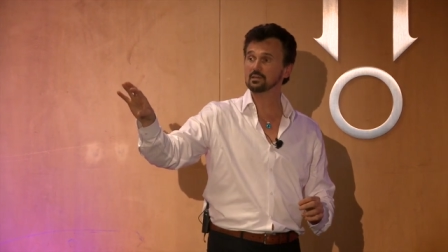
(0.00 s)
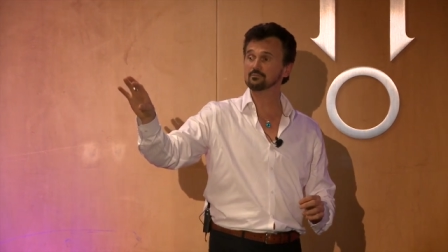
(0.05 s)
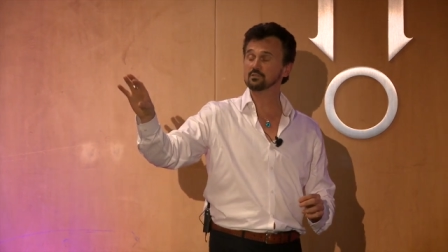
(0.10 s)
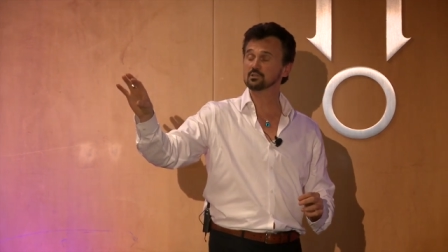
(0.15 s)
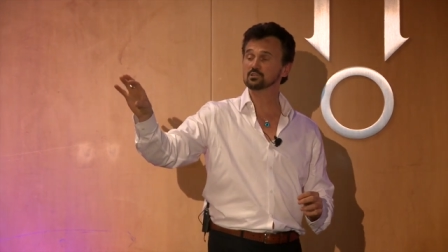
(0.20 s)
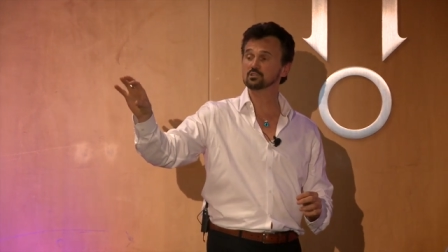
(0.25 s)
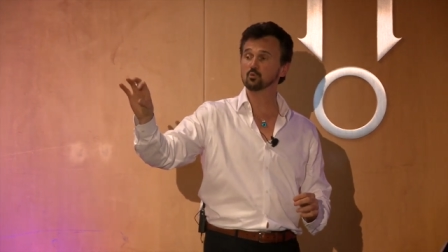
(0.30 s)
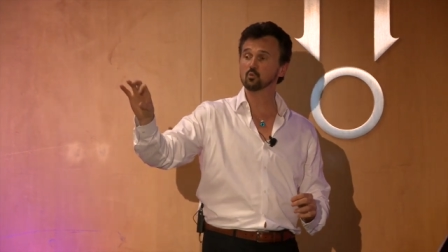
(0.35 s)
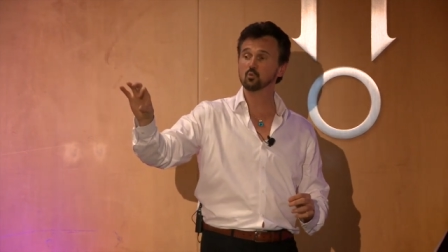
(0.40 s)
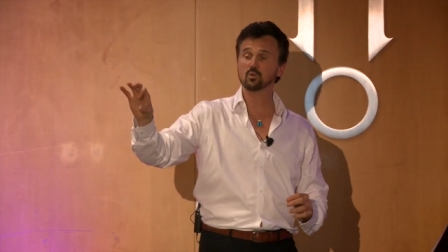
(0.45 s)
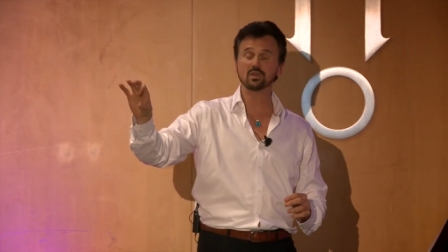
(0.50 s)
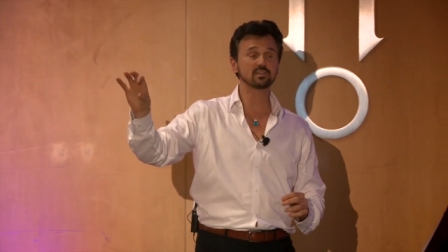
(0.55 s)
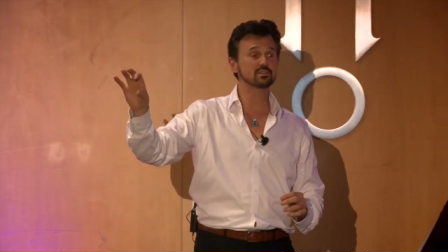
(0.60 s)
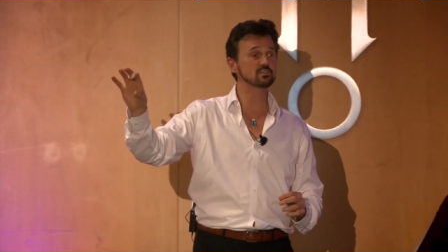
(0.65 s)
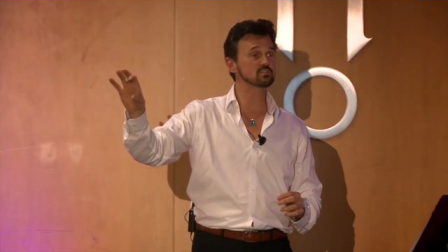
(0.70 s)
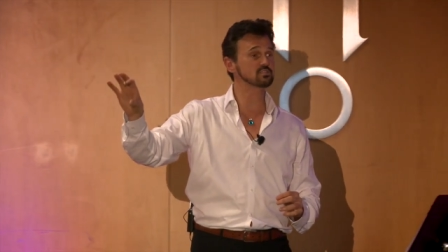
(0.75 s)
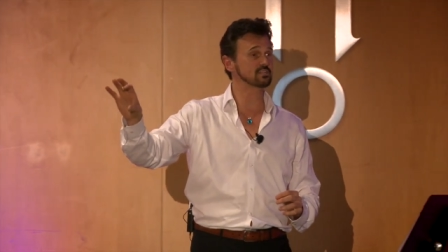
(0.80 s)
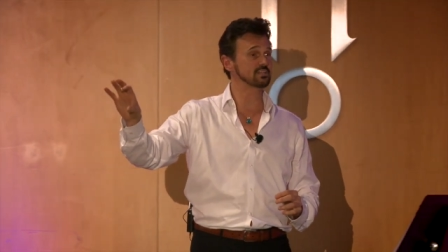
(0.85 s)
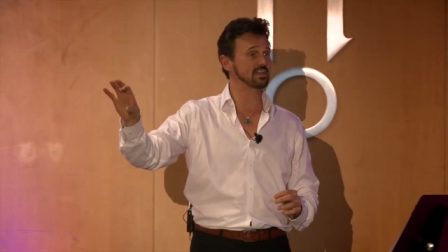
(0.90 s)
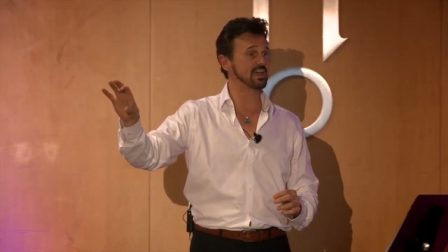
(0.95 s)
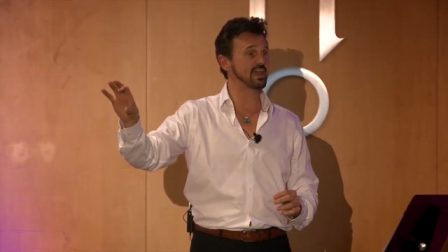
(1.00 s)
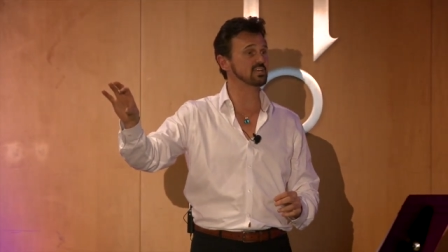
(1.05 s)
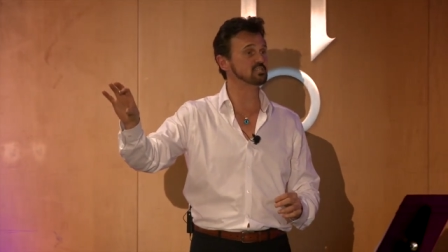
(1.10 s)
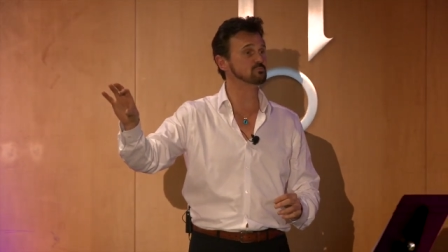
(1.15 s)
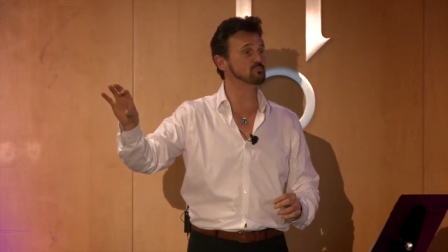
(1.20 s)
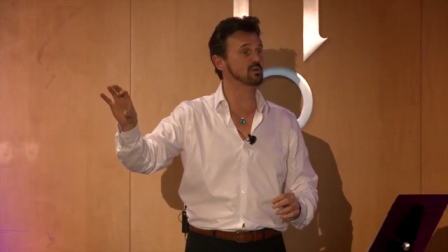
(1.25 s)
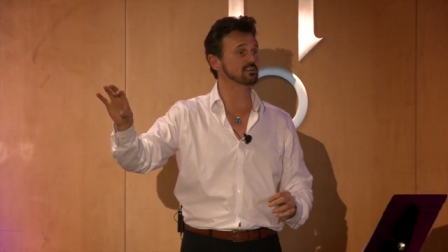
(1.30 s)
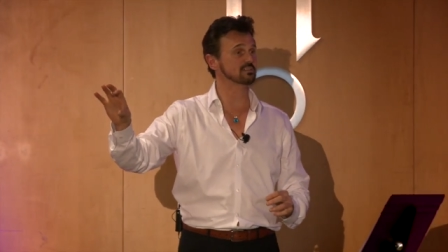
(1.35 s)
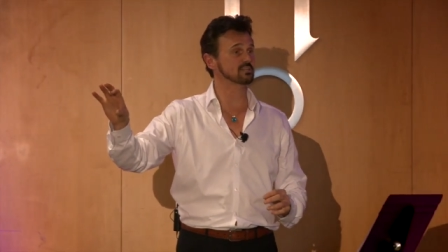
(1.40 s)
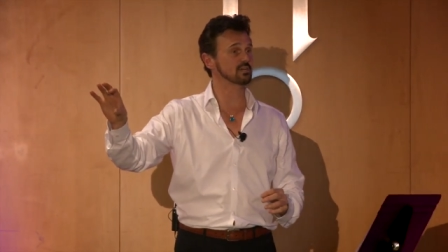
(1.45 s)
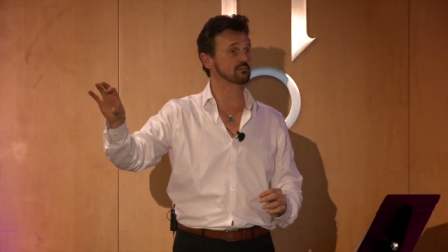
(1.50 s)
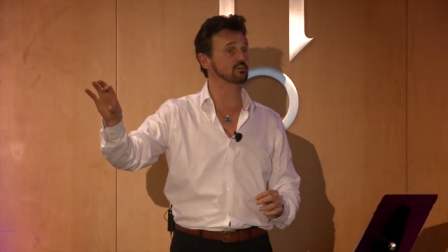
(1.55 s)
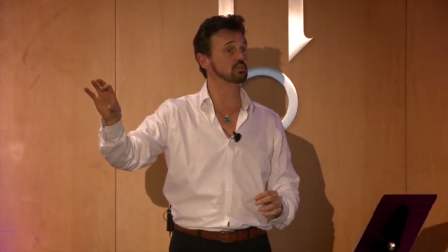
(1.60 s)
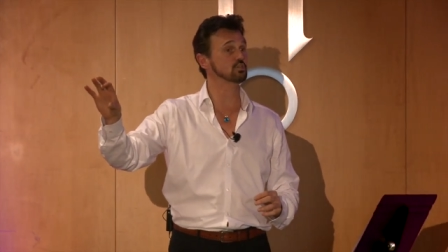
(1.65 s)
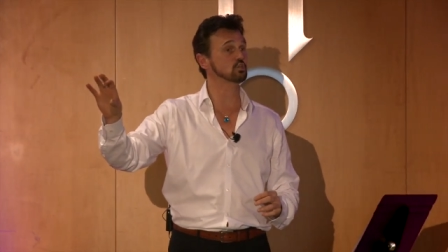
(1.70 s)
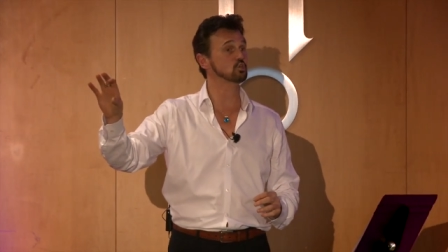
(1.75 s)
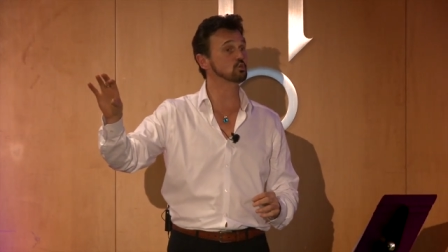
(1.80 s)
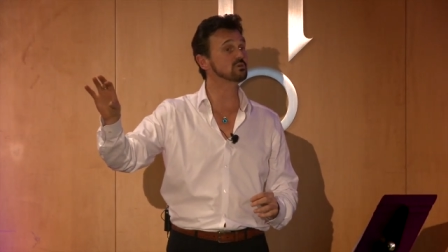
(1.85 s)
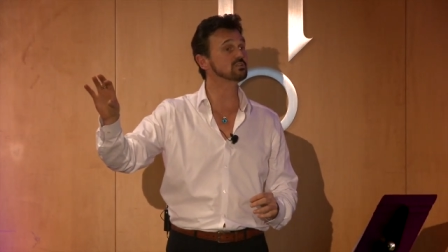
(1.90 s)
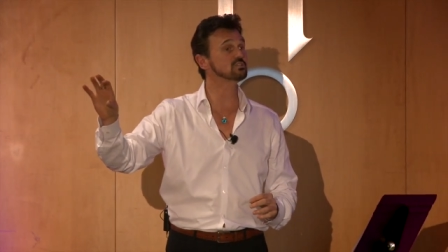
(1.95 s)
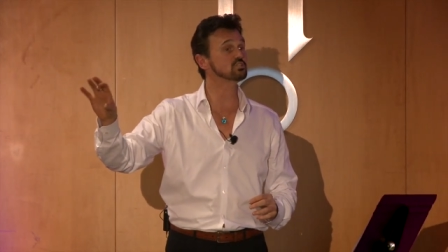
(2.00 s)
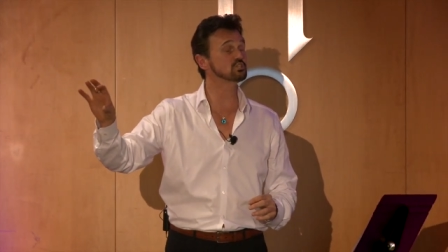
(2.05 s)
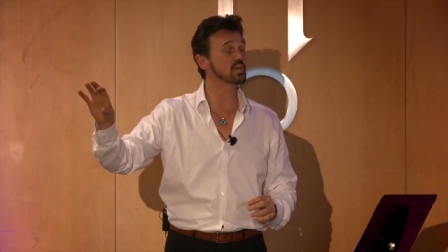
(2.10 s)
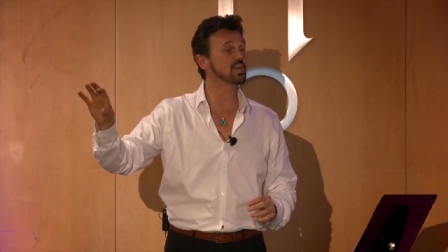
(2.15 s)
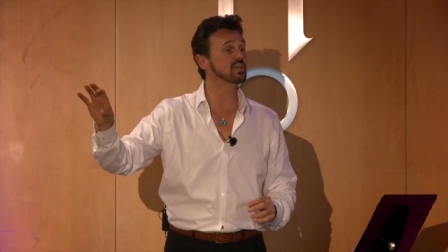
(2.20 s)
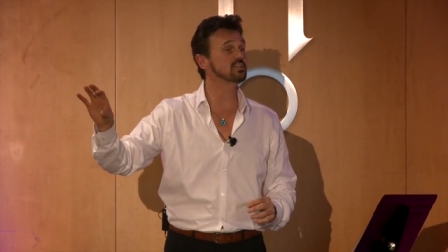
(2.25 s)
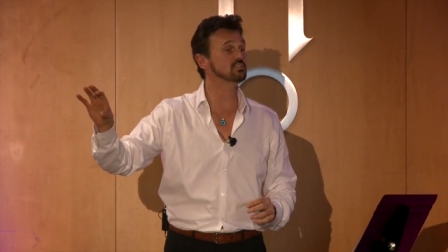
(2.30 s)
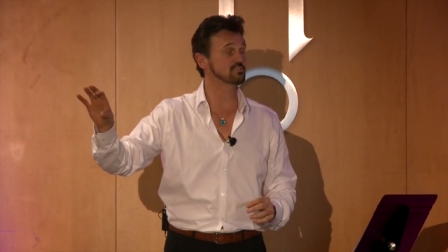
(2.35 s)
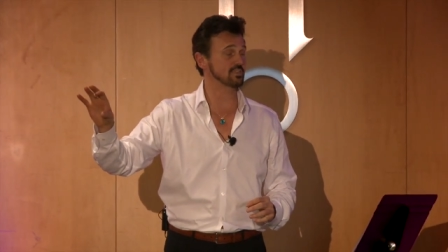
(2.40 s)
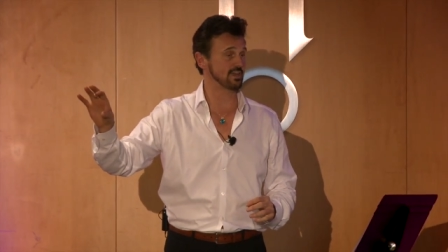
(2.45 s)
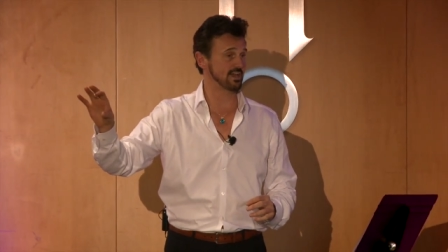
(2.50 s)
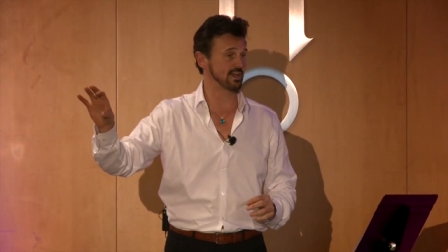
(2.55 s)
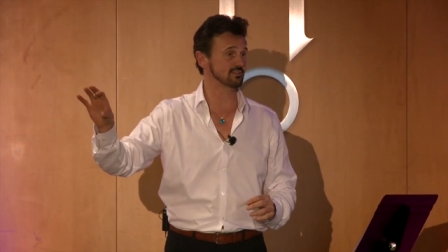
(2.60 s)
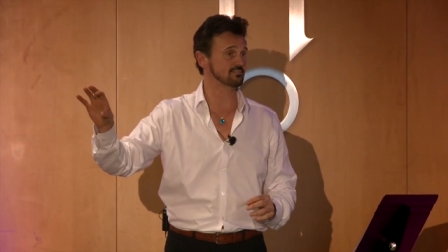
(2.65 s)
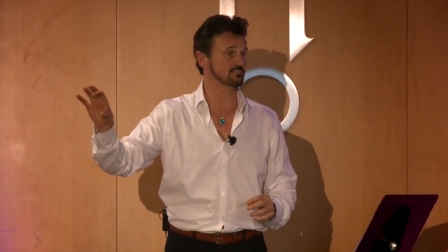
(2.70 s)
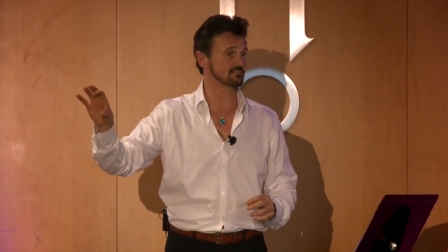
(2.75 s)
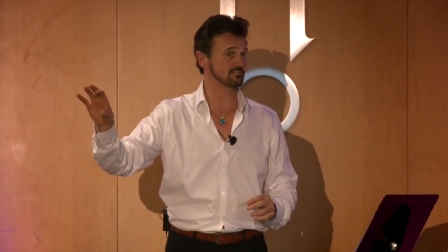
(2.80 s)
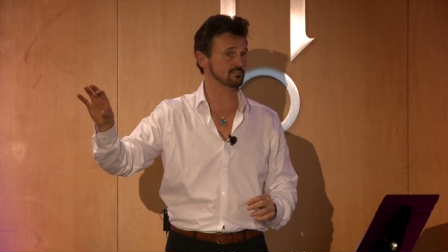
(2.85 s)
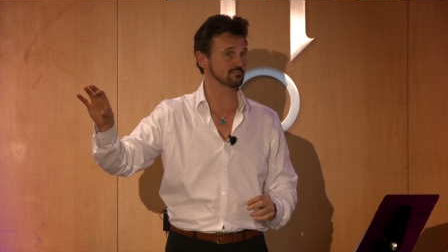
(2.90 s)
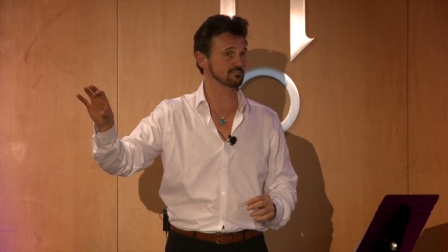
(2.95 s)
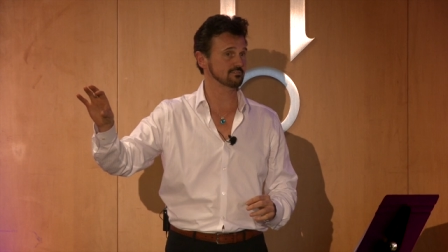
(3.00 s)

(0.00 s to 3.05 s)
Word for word: If there's a weakness in aspect of it, you can change that.